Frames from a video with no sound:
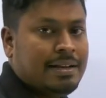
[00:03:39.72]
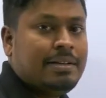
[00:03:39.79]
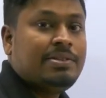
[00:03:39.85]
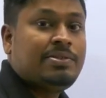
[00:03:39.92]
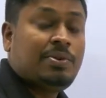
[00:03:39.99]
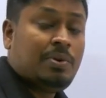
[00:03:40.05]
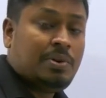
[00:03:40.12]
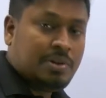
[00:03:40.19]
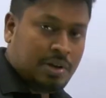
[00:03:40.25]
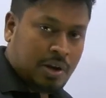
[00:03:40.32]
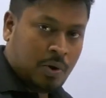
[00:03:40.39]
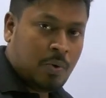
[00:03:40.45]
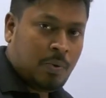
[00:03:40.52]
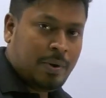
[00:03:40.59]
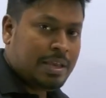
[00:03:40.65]
So
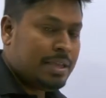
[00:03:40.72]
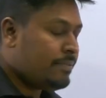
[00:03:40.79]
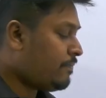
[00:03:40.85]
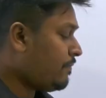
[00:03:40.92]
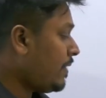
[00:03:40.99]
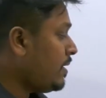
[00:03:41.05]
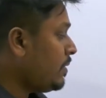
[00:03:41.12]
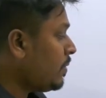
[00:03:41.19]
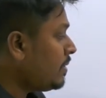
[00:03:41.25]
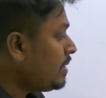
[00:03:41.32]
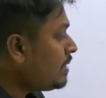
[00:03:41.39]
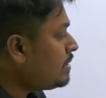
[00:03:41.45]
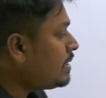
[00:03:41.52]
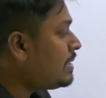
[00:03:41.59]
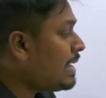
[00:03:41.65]
now, if I know
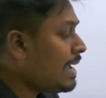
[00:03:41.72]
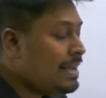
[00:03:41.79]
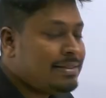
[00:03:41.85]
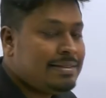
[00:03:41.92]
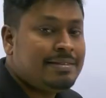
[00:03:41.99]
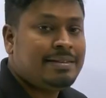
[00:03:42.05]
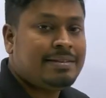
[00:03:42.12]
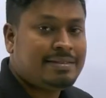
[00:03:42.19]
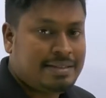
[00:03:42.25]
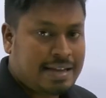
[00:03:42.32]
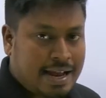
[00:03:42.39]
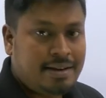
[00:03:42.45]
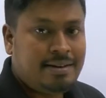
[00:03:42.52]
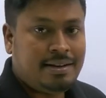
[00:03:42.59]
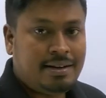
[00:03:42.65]
that the dice is a
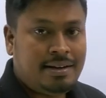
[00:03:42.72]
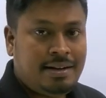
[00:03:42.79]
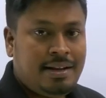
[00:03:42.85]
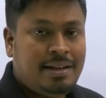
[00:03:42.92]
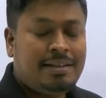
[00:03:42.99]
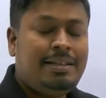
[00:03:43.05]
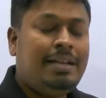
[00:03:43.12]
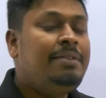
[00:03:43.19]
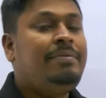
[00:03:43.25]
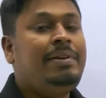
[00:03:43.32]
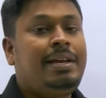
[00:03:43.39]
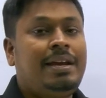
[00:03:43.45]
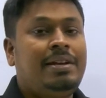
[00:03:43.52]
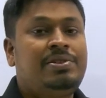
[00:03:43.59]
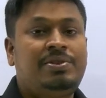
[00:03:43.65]
standard, then we
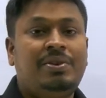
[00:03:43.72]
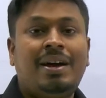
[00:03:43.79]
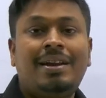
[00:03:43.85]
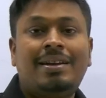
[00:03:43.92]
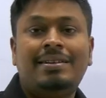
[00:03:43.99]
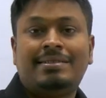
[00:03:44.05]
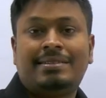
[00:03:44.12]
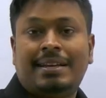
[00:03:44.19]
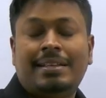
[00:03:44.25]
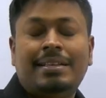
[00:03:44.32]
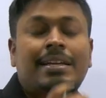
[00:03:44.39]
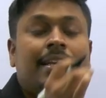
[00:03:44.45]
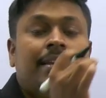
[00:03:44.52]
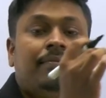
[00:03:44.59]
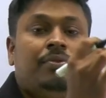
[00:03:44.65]
can surely say
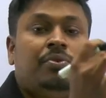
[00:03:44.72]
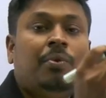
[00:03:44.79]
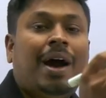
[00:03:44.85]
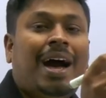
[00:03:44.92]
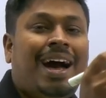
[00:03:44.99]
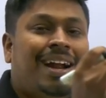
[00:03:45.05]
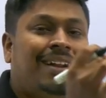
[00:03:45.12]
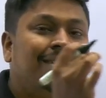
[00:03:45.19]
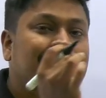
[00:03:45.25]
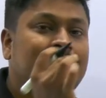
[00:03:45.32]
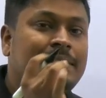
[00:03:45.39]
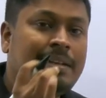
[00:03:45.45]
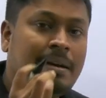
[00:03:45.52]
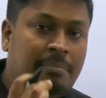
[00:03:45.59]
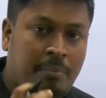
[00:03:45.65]
that if you add the
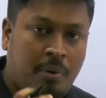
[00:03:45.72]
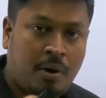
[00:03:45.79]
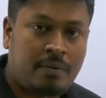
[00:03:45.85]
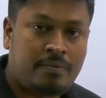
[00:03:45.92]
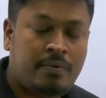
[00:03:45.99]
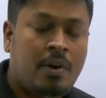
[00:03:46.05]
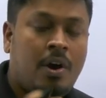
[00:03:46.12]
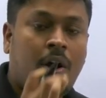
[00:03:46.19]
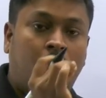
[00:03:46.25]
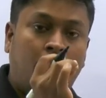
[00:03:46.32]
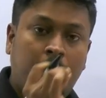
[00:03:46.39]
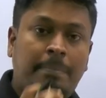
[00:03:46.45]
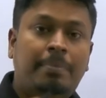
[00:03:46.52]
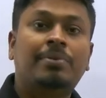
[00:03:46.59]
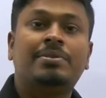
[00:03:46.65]
sum of
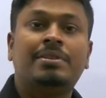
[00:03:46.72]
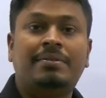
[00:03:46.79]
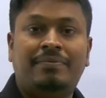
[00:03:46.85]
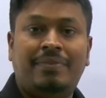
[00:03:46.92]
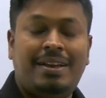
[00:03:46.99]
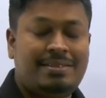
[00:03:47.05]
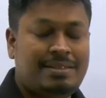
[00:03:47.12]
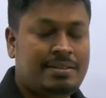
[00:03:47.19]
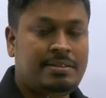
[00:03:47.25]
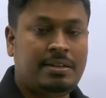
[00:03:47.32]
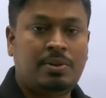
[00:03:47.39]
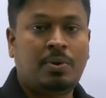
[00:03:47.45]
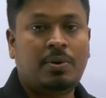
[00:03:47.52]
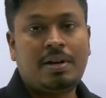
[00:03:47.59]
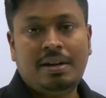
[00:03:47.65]
opposite faces, the
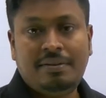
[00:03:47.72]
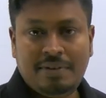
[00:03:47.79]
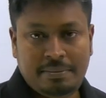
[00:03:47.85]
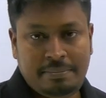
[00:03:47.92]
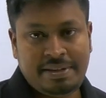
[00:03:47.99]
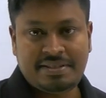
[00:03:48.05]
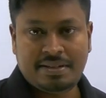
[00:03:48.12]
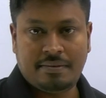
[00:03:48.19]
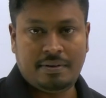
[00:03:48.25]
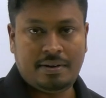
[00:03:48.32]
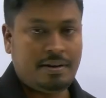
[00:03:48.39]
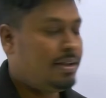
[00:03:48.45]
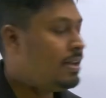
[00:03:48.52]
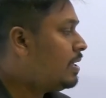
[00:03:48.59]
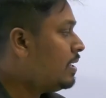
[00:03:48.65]
total will be 7.